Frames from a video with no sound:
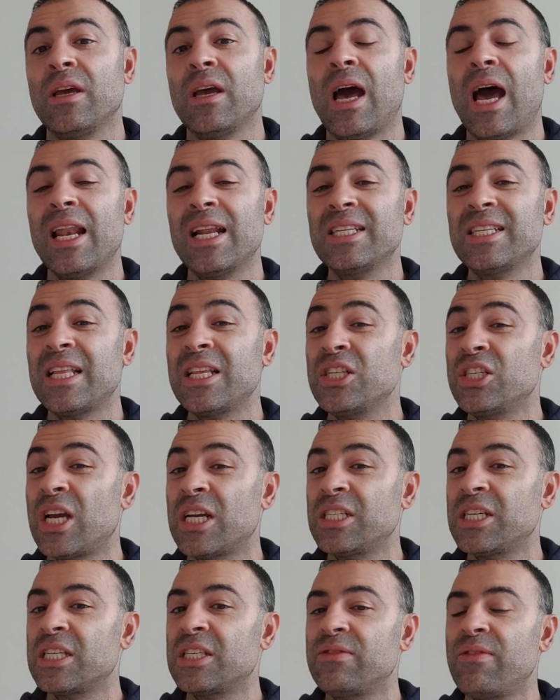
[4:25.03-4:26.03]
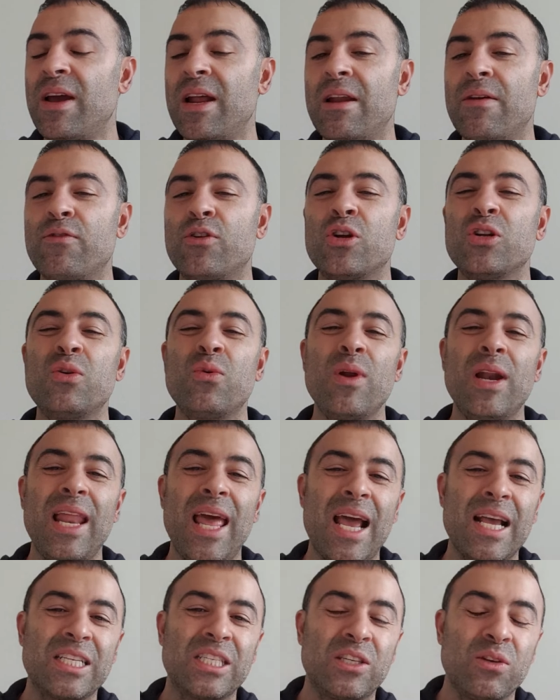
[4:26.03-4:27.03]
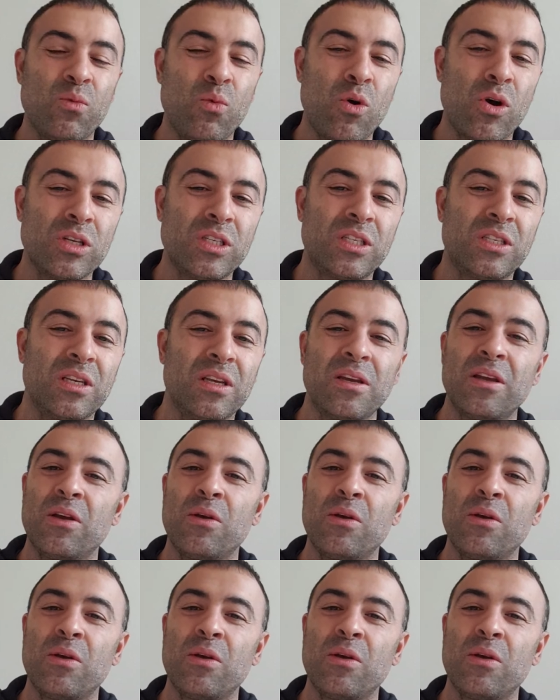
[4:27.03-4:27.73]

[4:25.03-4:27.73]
Alexander Sasha Zverev could relax was